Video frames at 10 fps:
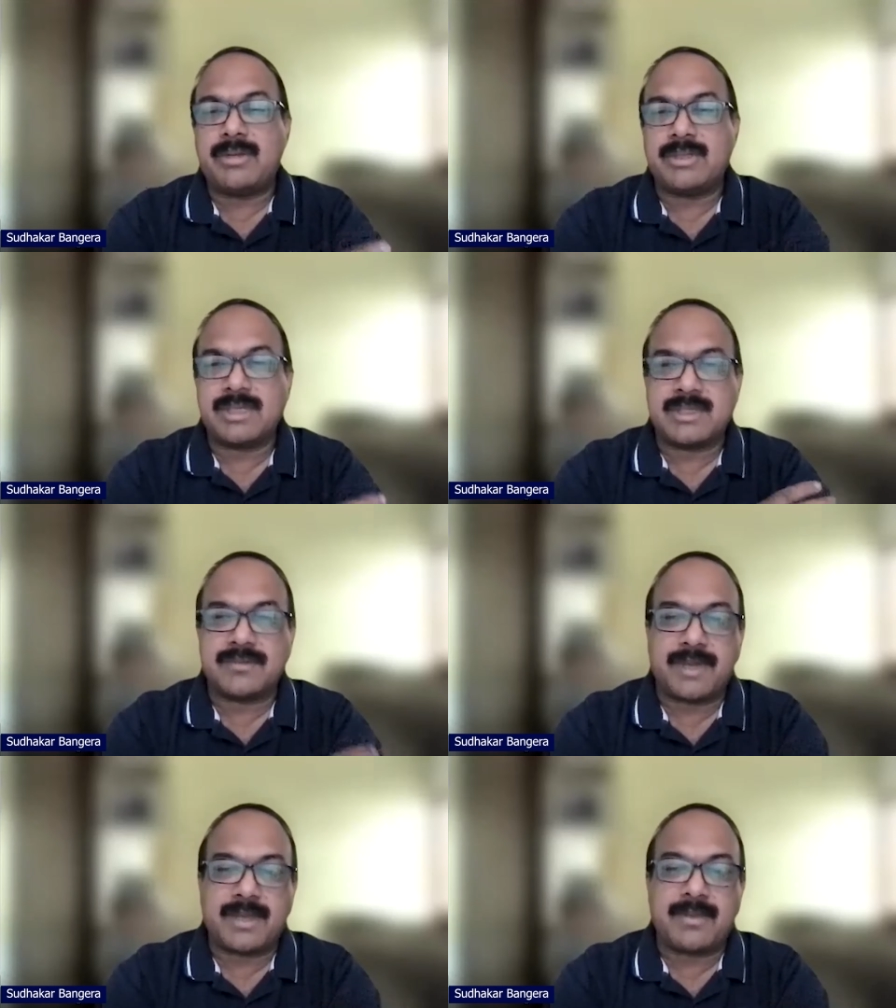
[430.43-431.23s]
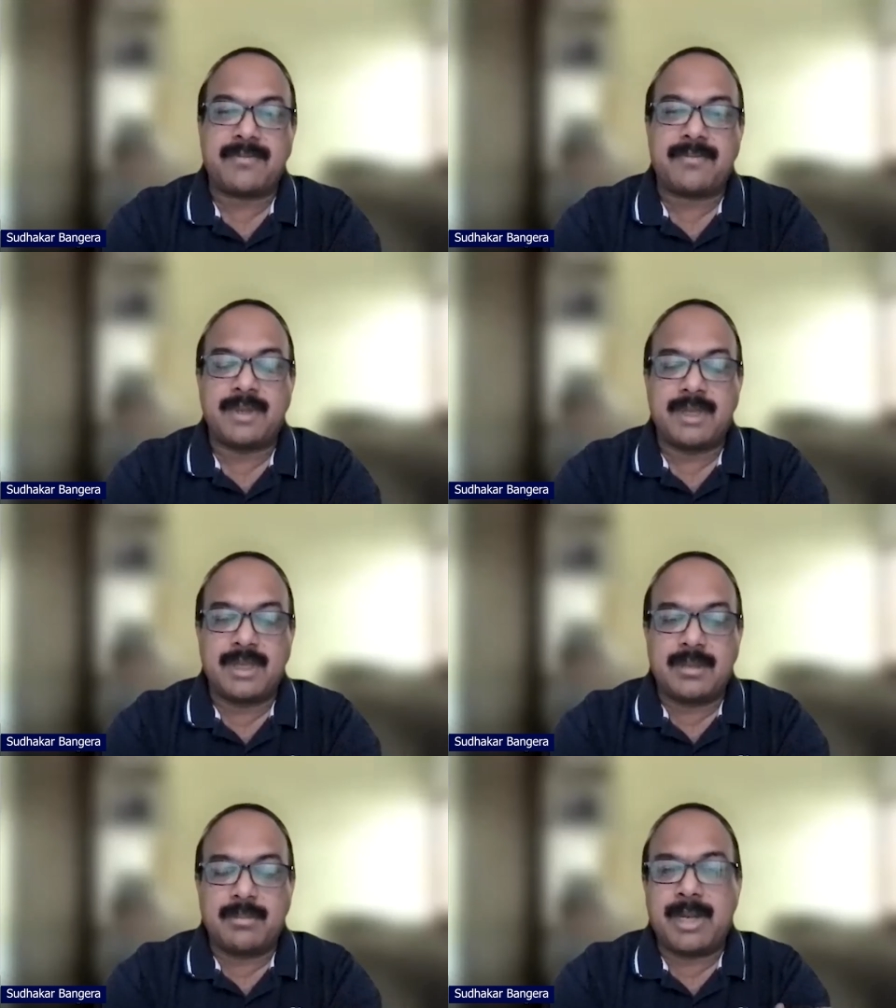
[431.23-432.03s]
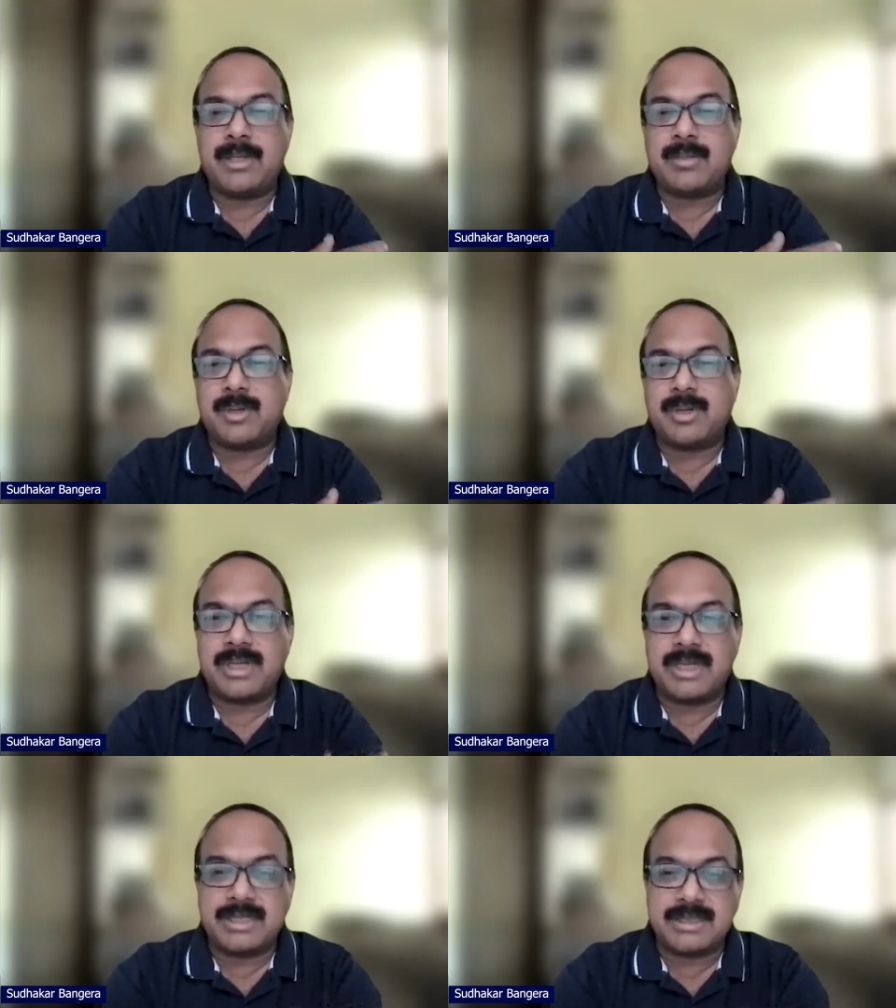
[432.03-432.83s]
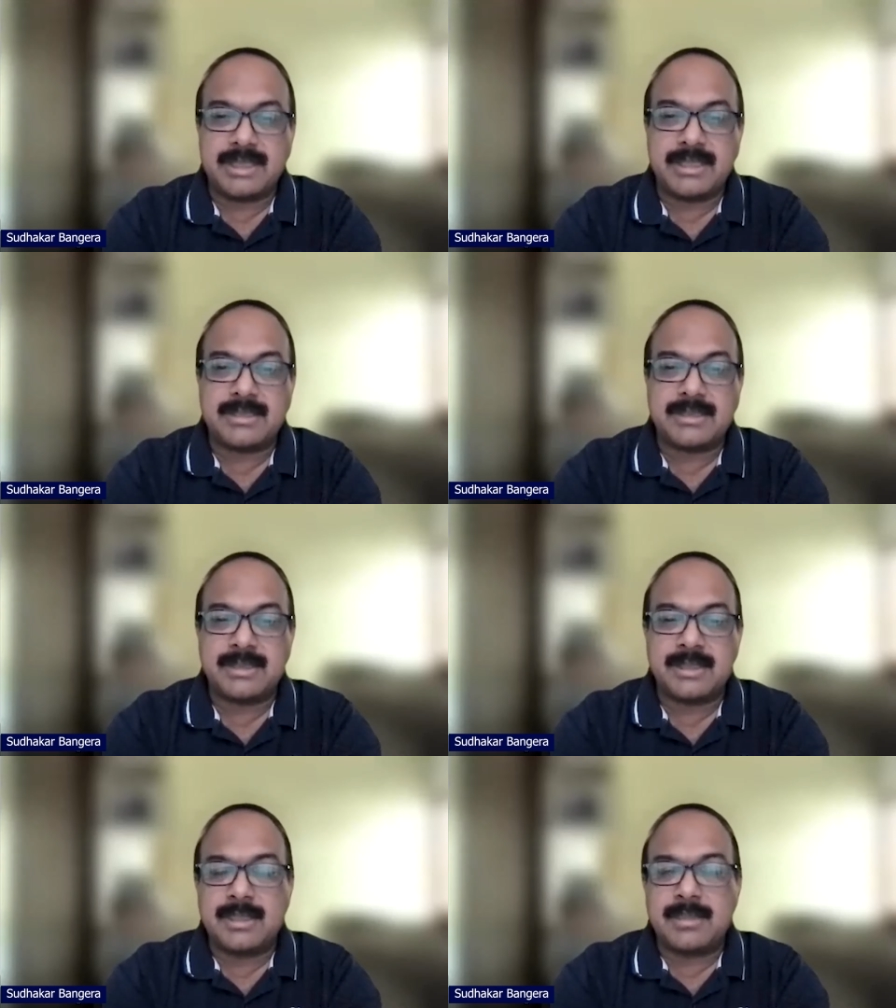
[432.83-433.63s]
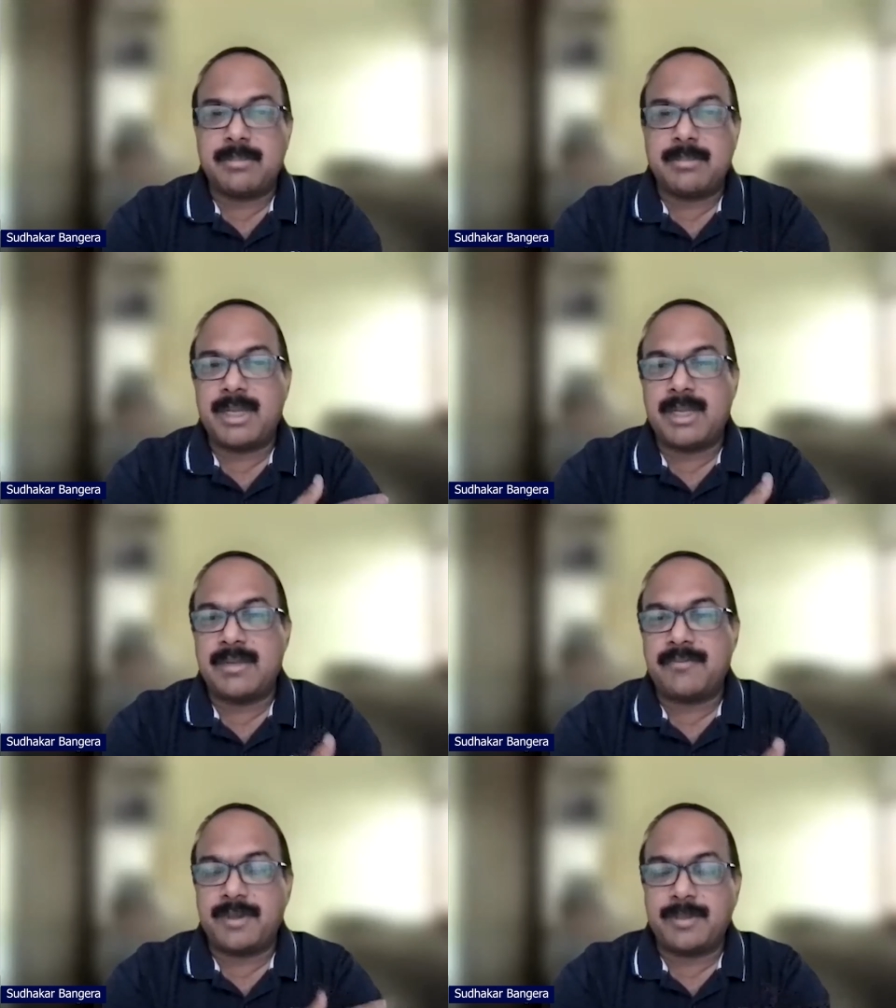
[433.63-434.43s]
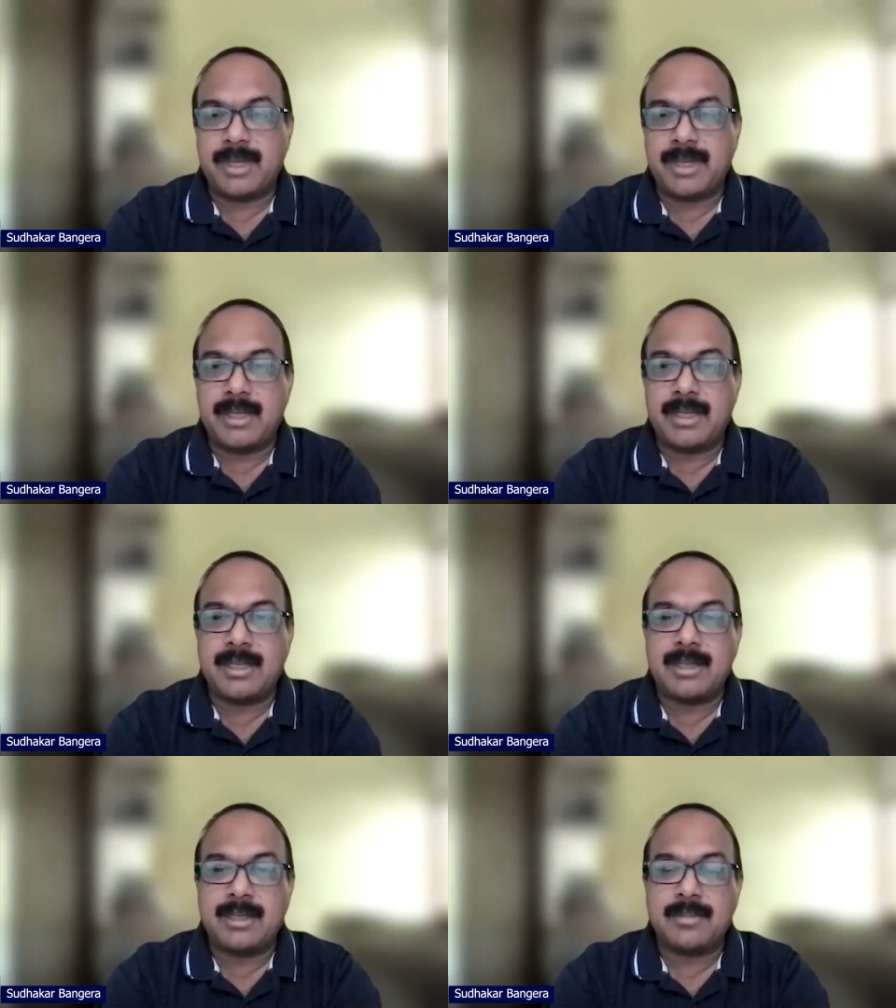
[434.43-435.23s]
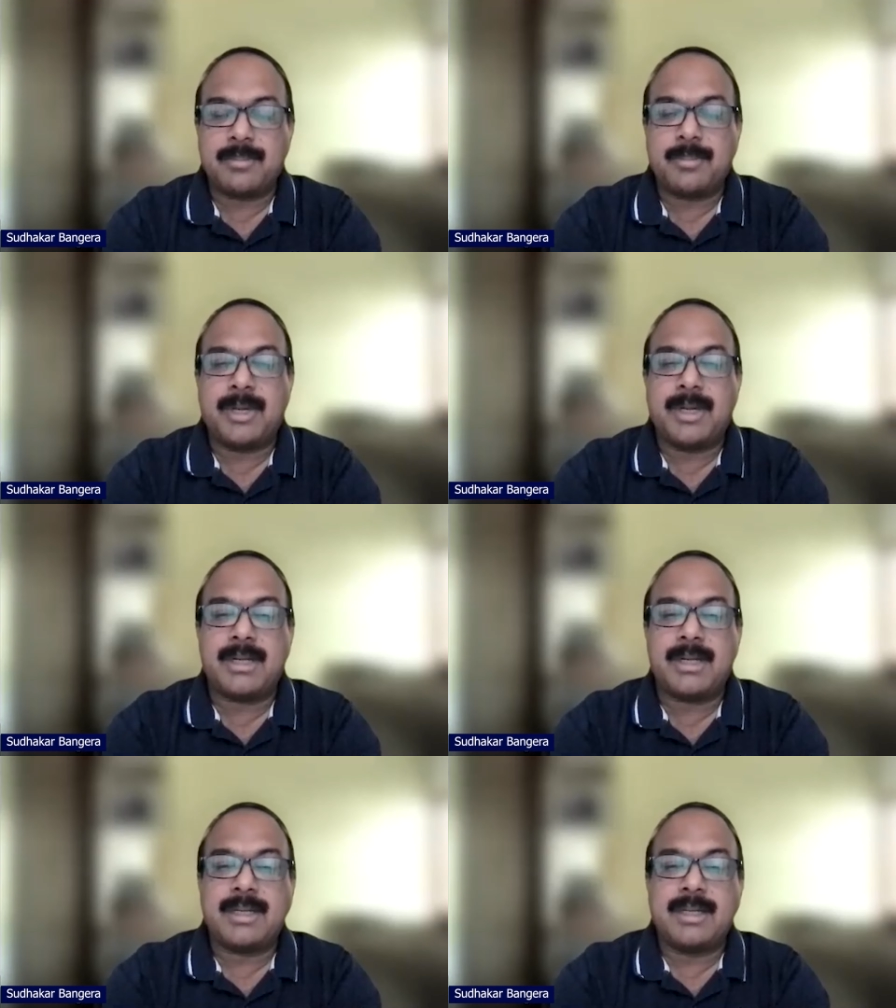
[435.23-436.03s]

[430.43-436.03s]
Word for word: to 65 mild to moderate disease male okay. and female but